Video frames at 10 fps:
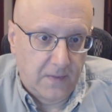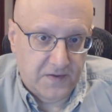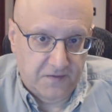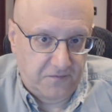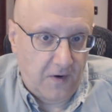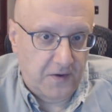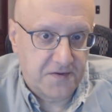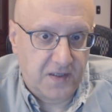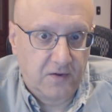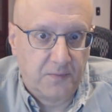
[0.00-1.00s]
It's a
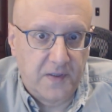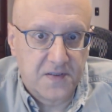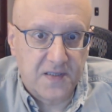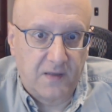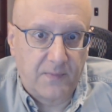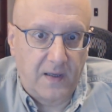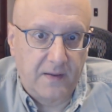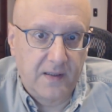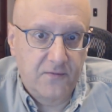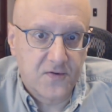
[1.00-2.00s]
false signal being sent by
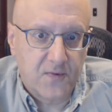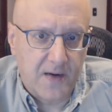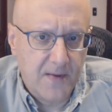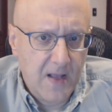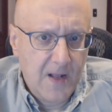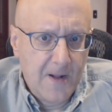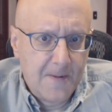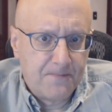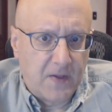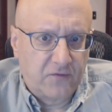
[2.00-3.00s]
the interest rate.
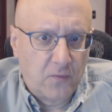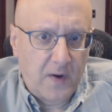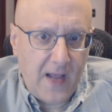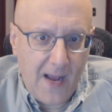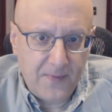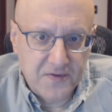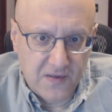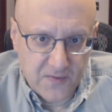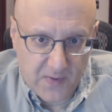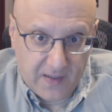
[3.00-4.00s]
And so what happens
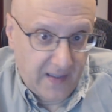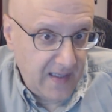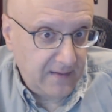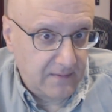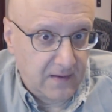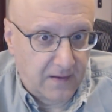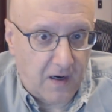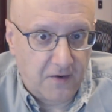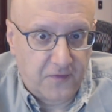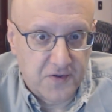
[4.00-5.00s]
here is we can get an
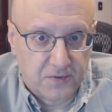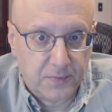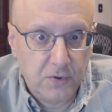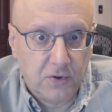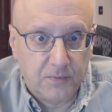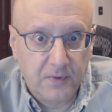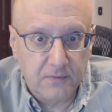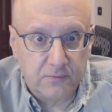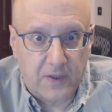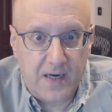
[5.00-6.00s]
artificial boom,
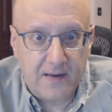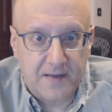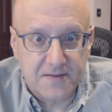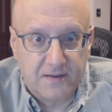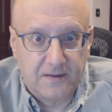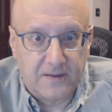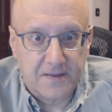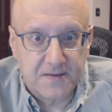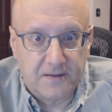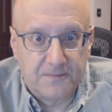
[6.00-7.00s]
right, as
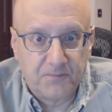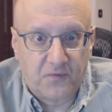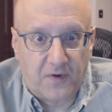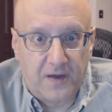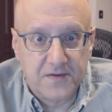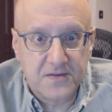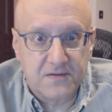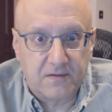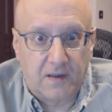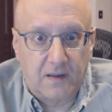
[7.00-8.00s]
the
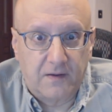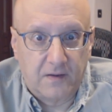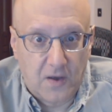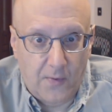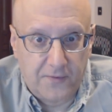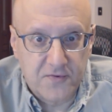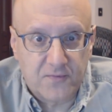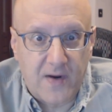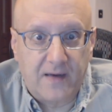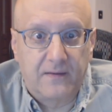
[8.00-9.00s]
funds, low
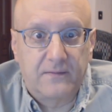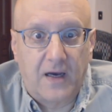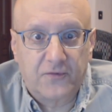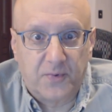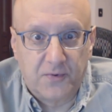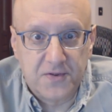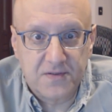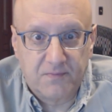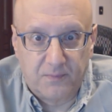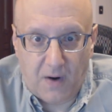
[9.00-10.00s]
interest rate, and
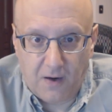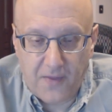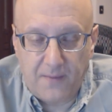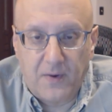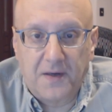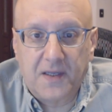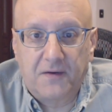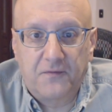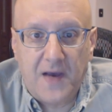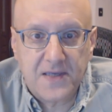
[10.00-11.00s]
entrepreneurs borrow that money and
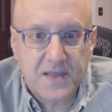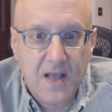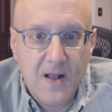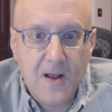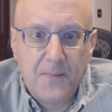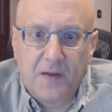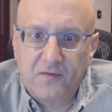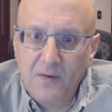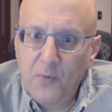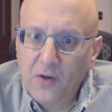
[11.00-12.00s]
invest. But at
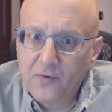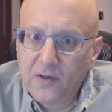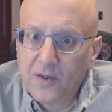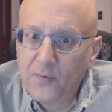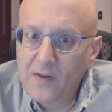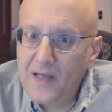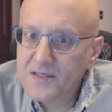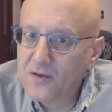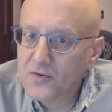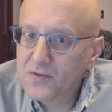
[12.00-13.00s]
some point, they're going to
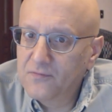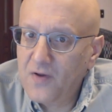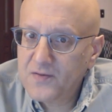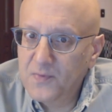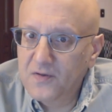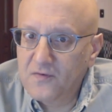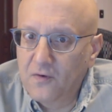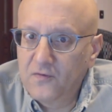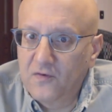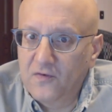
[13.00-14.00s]
realize those investments,
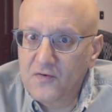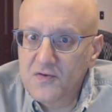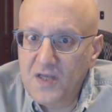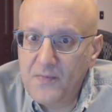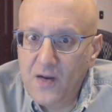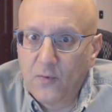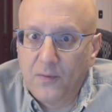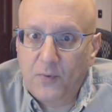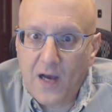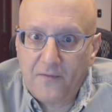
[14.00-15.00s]
those decisions they made
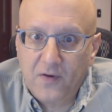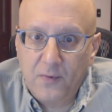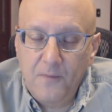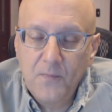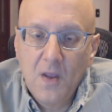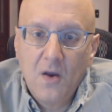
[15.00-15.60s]
weren't profitable.